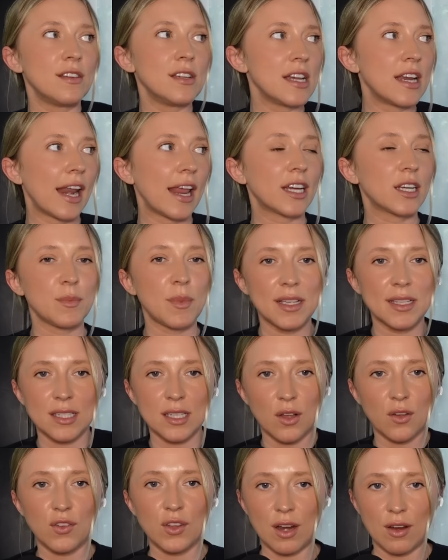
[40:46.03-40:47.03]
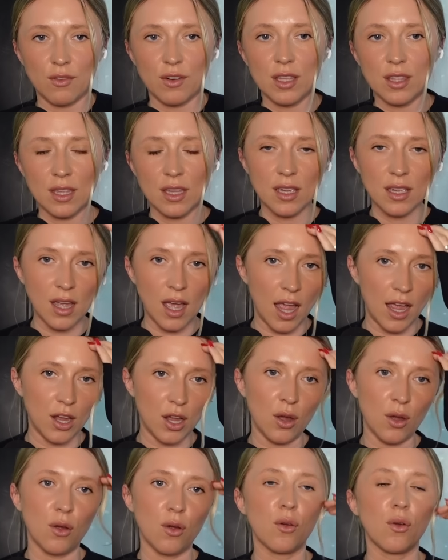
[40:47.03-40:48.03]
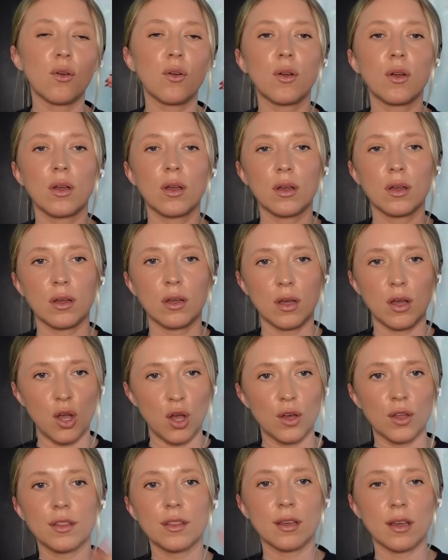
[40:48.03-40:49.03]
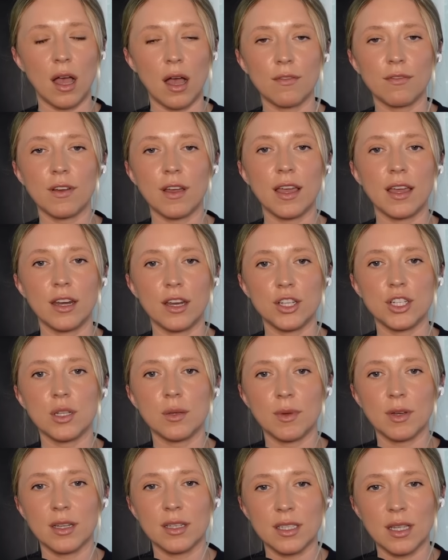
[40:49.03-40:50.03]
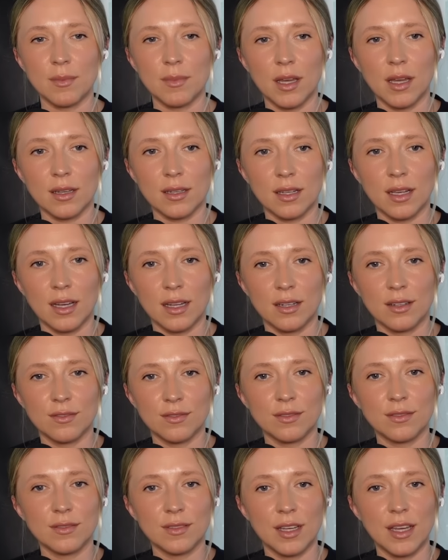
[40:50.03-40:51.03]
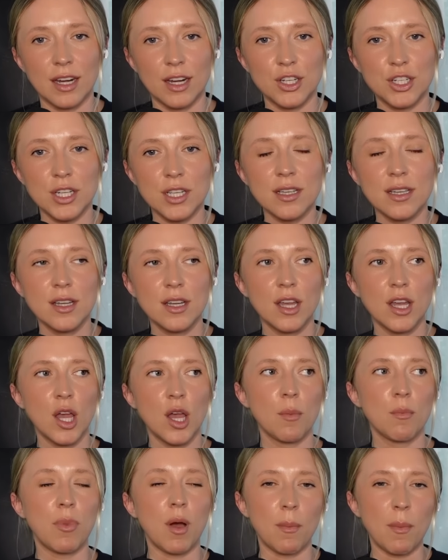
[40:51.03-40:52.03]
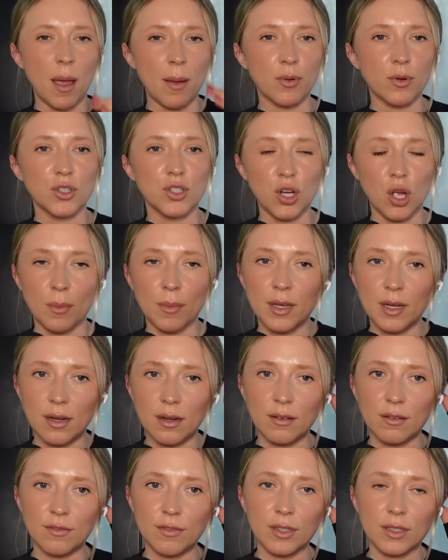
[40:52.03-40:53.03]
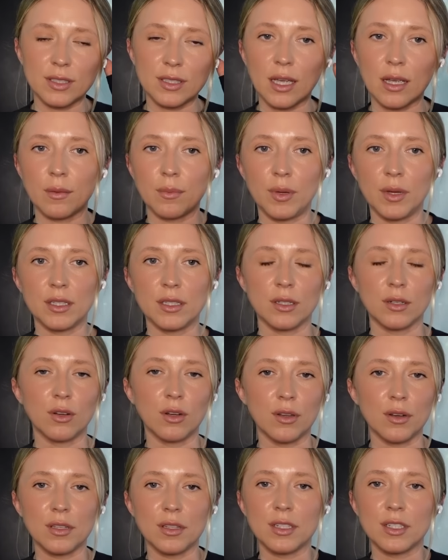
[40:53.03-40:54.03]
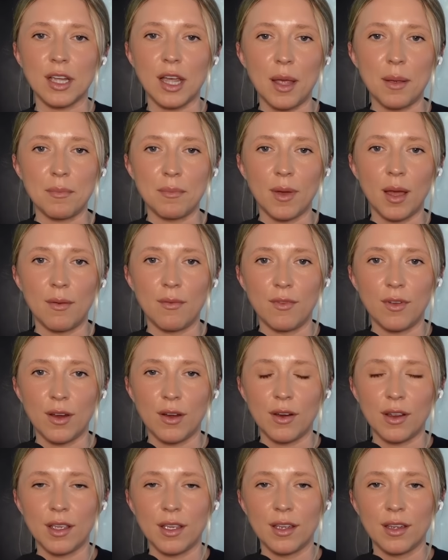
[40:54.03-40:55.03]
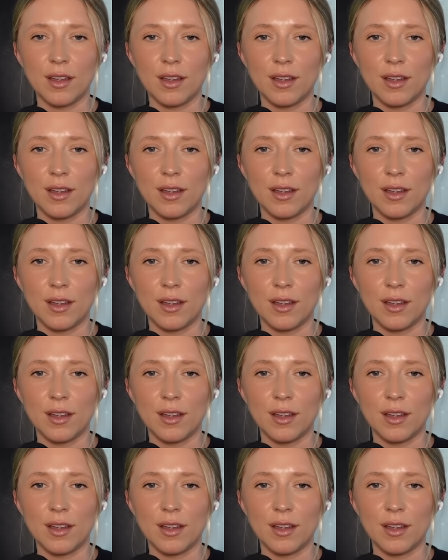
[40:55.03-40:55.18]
neglect myself and everything, I go earth kapha energy because I'm that kind of energy. But my predominant feels like pitta a lot of the time. I'm very